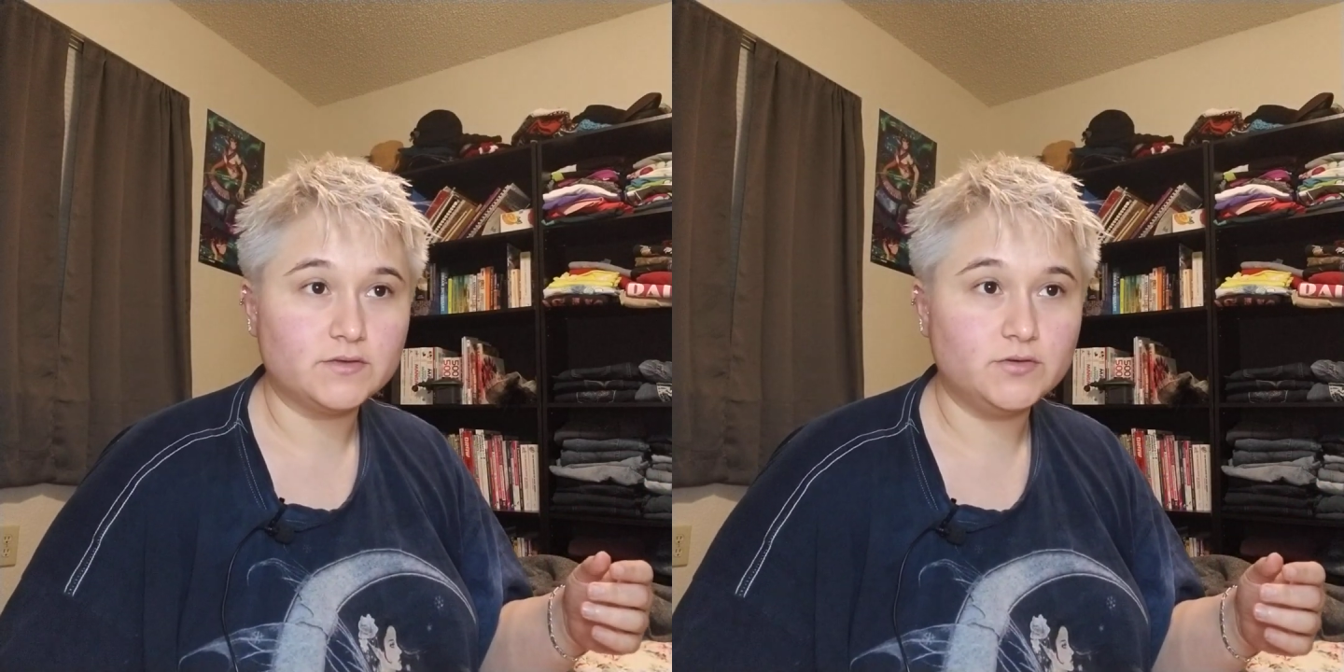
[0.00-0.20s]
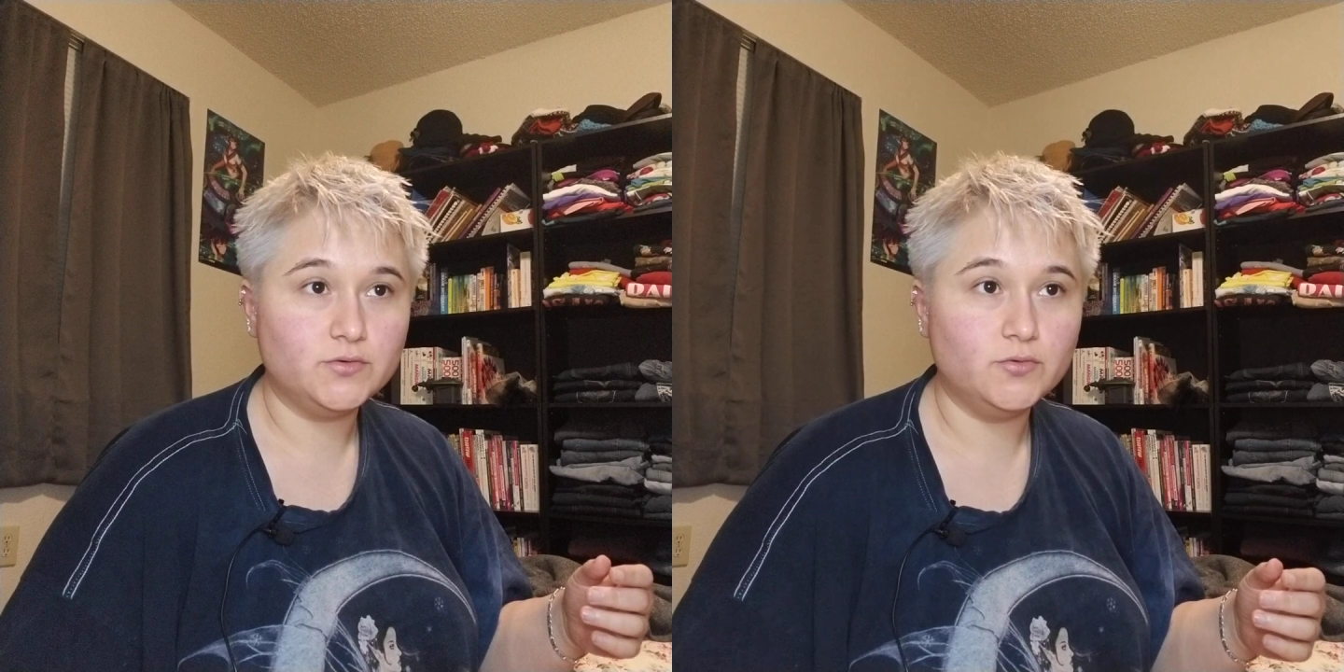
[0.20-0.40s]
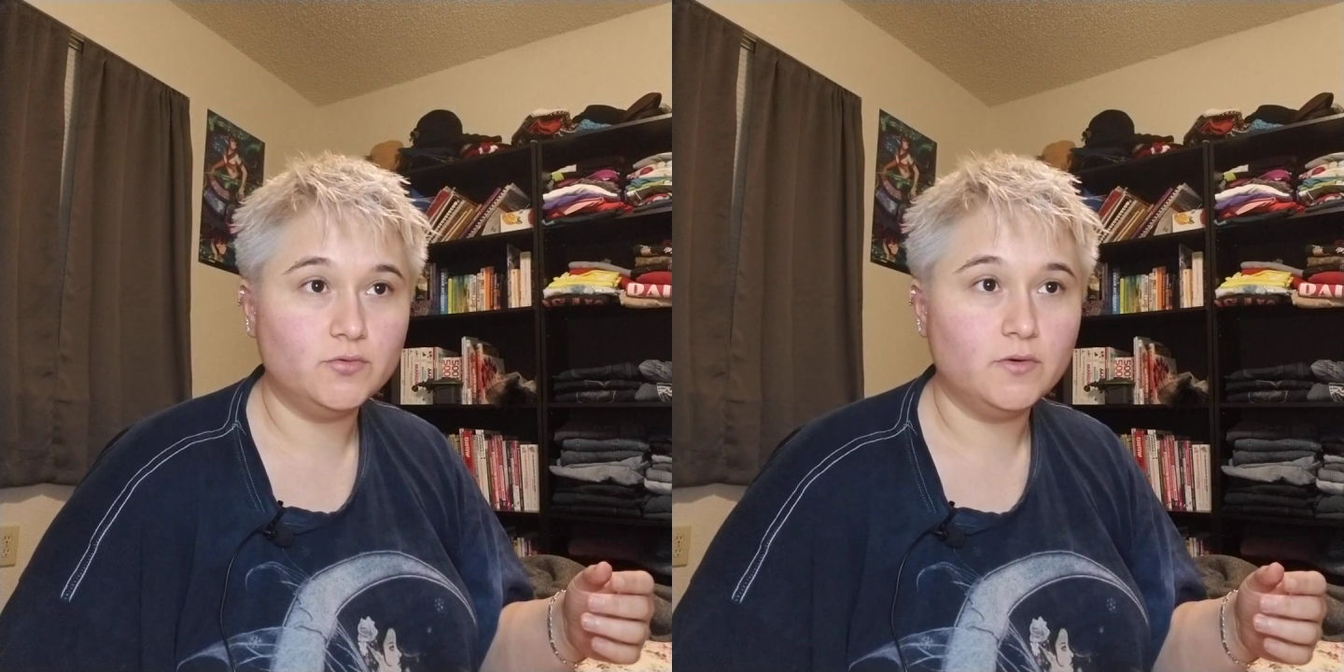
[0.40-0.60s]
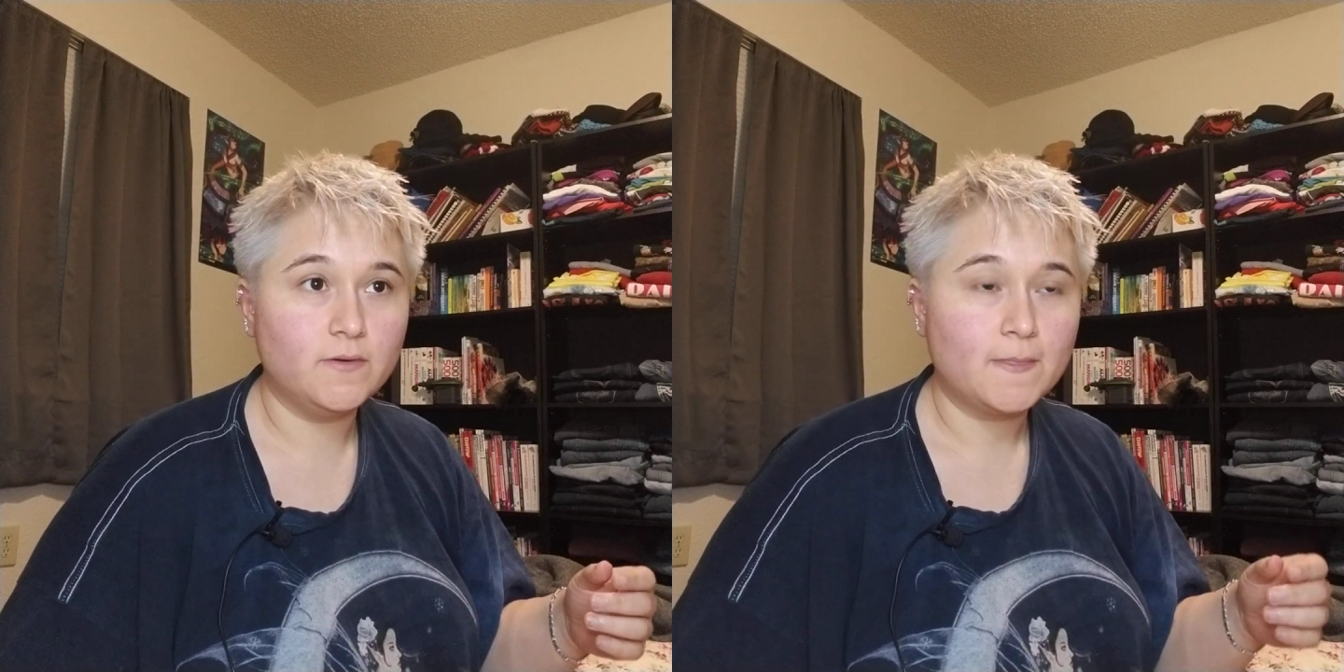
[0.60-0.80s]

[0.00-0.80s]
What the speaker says: to